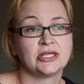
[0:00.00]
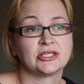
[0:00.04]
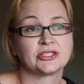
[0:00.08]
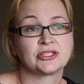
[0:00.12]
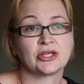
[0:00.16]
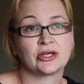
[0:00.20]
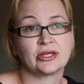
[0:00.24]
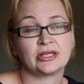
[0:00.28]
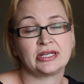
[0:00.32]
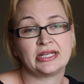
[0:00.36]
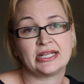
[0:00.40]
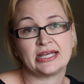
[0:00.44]

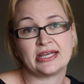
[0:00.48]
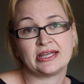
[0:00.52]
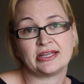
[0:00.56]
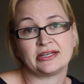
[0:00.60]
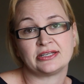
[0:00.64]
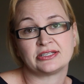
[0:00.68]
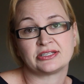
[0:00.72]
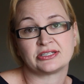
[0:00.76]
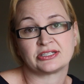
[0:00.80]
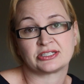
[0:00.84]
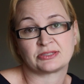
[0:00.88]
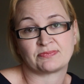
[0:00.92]

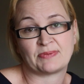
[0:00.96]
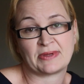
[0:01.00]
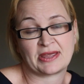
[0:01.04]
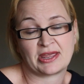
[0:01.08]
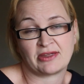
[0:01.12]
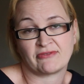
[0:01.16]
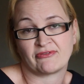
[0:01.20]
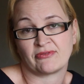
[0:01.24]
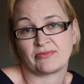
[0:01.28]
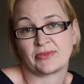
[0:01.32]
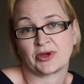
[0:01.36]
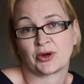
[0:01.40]
Certainly, just
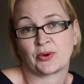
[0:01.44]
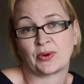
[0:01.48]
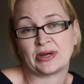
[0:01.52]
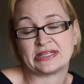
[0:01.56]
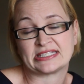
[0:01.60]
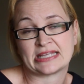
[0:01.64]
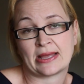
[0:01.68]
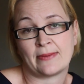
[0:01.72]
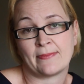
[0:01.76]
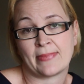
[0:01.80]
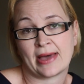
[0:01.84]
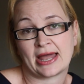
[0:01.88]
speaking from the
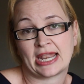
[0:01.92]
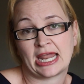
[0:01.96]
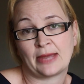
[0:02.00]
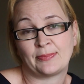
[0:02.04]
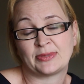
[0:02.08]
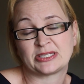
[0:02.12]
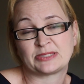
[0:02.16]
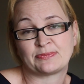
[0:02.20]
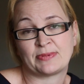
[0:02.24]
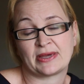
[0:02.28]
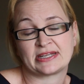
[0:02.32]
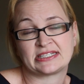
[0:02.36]
Queensland Ballet
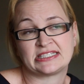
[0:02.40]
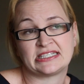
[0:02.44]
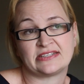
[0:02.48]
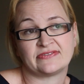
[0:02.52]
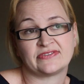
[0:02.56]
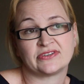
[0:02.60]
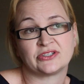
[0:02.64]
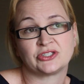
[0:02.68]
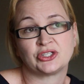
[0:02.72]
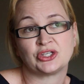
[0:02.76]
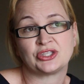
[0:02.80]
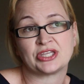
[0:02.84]

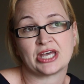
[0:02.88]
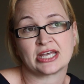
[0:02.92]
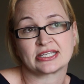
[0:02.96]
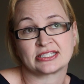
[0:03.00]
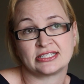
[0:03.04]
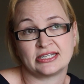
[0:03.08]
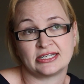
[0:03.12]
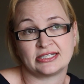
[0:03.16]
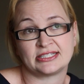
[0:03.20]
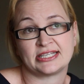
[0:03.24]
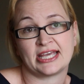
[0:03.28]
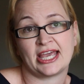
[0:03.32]
perspective, in
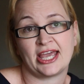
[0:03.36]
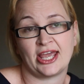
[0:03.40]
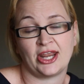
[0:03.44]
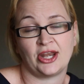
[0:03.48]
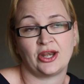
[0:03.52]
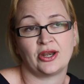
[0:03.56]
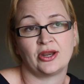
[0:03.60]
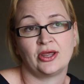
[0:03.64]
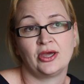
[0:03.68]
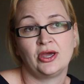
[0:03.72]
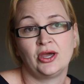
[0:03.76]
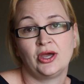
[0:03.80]

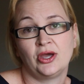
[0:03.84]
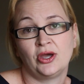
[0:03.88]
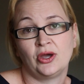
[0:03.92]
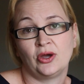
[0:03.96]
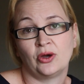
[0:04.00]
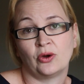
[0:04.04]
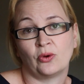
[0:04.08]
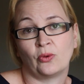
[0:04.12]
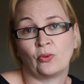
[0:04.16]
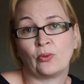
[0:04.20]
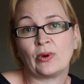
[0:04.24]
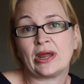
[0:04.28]

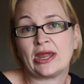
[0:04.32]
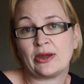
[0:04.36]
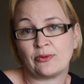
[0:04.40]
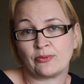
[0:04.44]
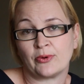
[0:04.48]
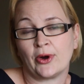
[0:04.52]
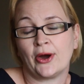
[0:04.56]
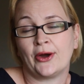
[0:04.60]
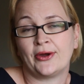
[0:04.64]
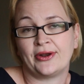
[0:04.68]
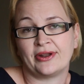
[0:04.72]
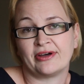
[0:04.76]
2010 we
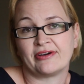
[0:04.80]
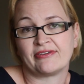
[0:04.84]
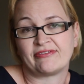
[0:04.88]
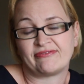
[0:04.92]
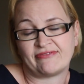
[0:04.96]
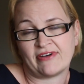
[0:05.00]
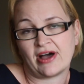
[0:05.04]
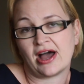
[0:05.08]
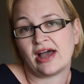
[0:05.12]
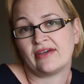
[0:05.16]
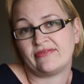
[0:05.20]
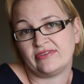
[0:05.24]
wrote a
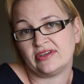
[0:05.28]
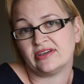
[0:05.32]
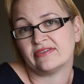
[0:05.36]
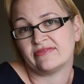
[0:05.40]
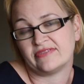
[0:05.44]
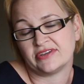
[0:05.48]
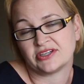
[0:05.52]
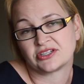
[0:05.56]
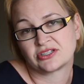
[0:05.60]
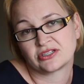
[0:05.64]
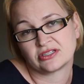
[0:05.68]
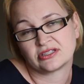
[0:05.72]

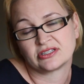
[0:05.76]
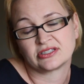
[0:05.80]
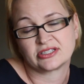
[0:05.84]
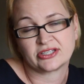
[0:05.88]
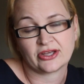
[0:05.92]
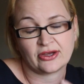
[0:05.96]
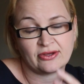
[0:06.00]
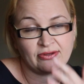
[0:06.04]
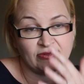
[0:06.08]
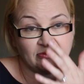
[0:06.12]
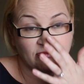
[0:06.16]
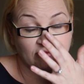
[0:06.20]
5-year vision,
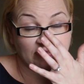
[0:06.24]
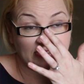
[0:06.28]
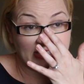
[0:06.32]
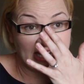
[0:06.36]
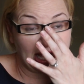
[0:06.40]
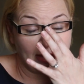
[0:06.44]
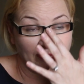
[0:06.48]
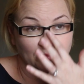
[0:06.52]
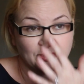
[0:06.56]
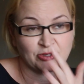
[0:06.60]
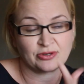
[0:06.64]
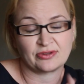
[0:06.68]
so
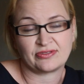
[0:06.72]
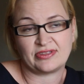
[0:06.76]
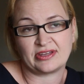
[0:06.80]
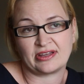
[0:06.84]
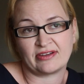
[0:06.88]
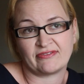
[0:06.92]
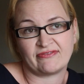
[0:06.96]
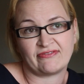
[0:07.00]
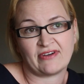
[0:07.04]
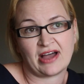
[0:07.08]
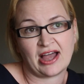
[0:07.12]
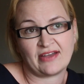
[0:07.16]
same sort of
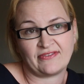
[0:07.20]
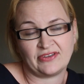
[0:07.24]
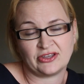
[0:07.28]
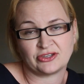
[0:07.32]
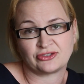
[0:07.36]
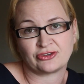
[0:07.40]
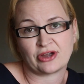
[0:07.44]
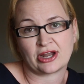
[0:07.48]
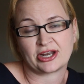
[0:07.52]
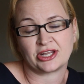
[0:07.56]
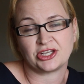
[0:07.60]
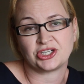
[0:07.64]
thing, a
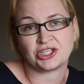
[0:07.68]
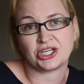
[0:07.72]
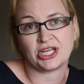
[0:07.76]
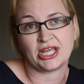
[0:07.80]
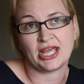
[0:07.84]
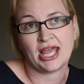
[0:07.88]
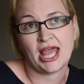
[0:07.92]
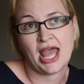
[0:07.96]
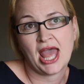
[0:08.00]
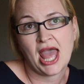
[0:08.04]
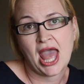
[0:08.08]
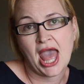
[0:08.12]
5-year
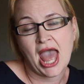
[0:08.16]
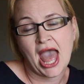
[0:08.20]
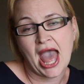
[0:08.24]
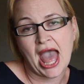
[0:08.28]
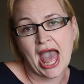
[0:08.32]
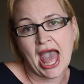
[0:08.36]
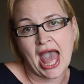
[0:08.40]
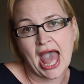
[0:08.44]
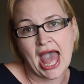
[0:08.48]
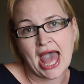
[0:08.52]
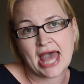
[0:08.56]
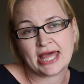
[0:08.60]
strategy,
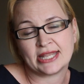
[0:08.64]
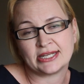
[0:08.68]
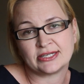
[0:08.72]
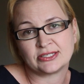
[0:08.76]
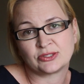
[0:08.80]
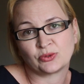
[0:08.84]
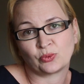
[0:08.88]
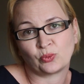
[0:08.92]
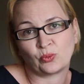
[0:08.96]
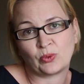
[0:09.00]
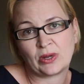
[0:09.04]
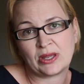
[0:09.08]

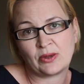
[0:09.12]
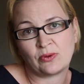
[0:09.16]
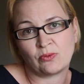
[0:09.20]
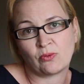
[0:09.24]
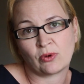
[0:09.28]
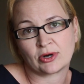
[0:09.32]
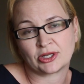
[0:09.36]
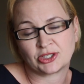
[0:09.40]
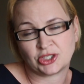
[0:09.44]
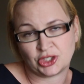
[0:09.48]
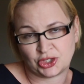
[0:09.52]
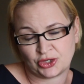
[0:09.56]
and we
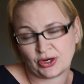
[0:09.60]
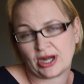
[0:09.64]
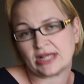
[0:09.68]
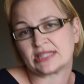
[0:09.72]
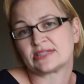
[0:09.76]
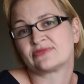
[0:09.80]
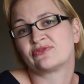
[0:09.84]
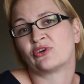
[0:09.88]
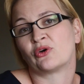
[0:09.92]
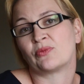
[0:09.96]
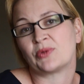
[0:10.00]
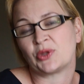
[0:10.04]
wanted to
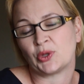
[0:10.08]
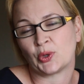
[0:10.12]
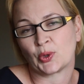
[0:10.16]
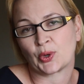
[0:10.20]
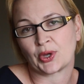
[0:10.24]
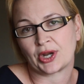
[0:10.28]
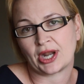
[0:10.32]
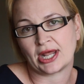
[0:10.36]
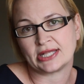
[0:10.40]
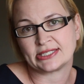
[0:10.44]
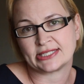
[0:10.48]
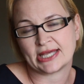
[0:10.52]
transform the
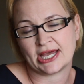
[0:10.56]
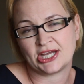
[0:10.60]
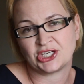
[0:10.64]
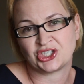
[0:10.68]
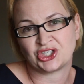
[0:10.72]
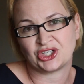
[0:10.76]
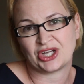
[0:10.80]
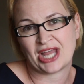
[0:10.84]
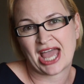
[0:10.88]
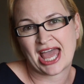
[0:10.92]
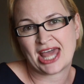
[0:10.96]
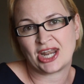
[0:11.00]

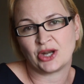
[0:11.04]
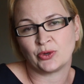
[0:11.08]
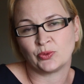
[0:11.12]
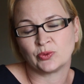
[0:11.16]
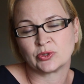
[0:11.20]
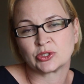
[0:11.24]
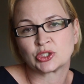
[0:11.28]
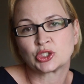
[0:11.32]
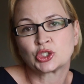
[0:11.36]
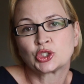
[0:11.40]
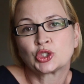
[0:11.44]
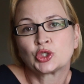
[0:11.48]
organisation, and it
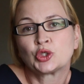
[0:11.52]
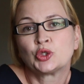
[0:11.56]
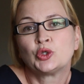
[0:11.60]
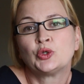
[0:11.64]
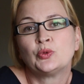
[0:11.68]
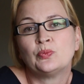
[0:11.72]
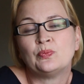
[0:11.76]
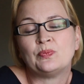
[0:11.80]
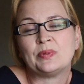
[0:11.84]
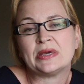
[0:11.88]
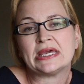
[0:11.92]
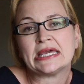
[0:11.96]
was
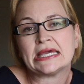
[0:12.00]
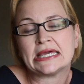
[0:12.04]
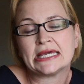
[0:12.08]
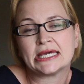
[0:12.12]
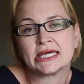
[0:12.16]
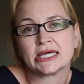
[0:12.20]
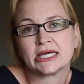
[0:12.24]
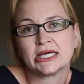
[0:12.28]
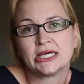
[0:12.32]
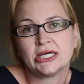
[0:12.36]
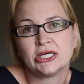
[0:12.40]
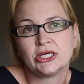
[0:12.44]
too
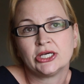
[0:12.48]
big